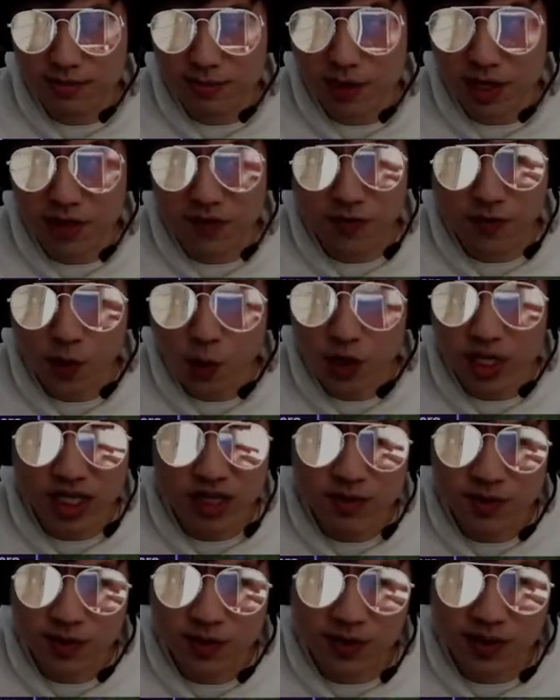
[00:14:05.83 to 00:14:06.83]

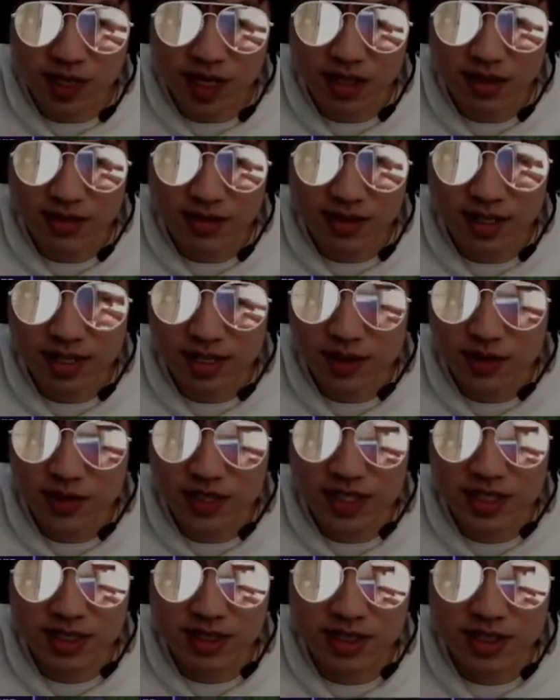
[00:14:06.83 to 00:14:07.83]
140%
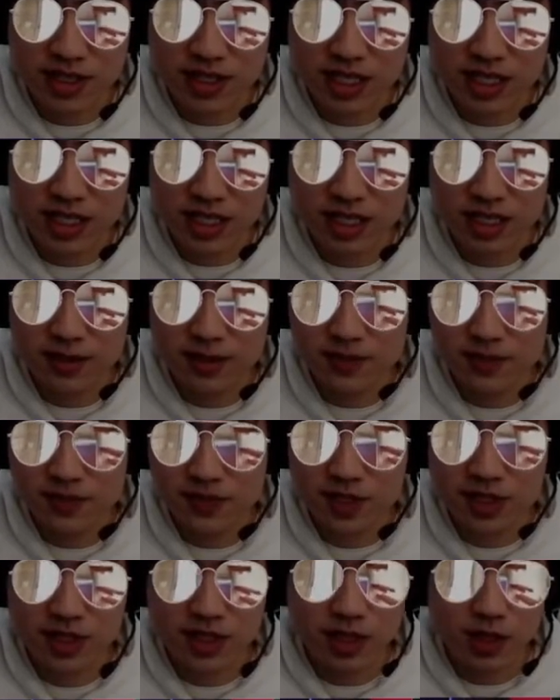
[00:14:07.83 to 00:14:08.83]
increase on your healing.
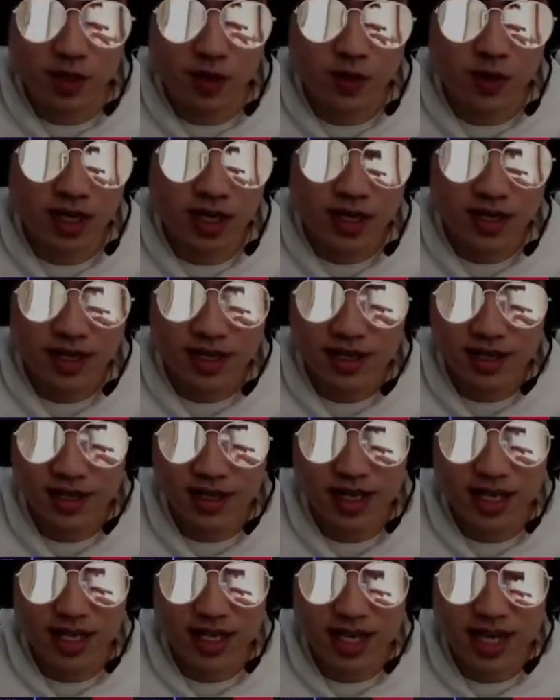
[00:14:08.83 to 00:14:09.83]
So
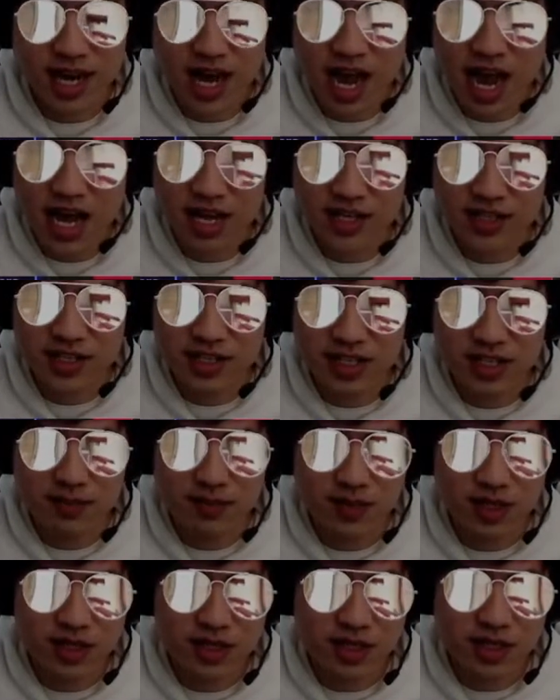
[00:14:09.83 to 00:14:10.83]
it can actually
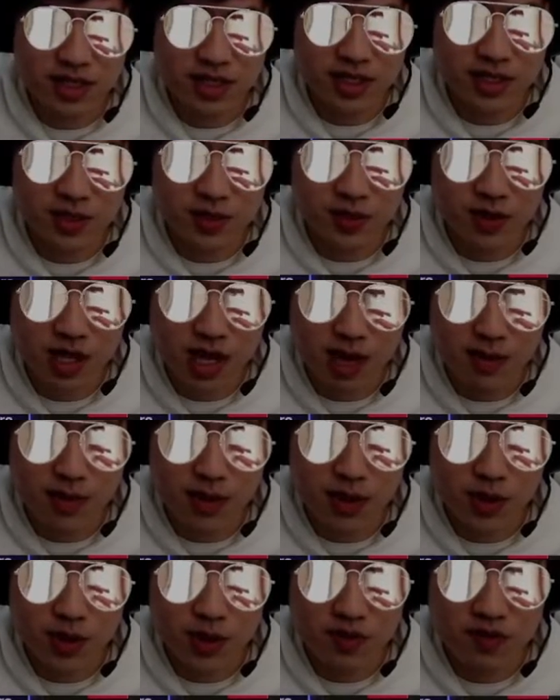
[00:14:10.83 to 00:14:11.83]
be good to
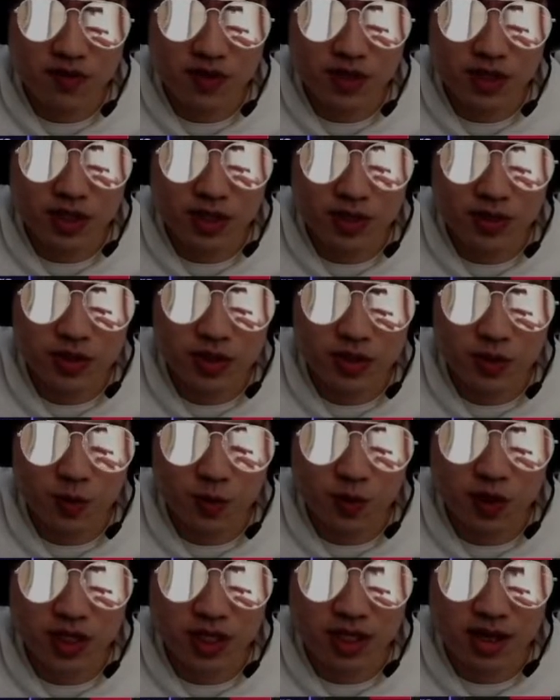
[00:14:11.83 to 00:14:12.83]
combo overdose
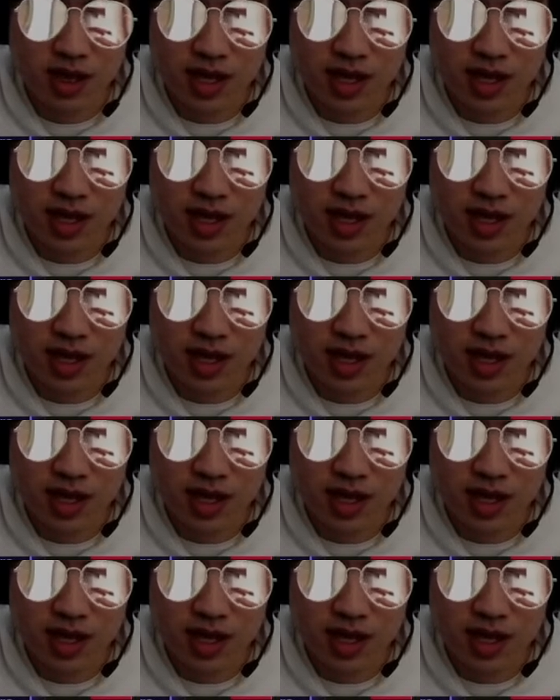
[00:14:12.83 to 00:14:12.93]
with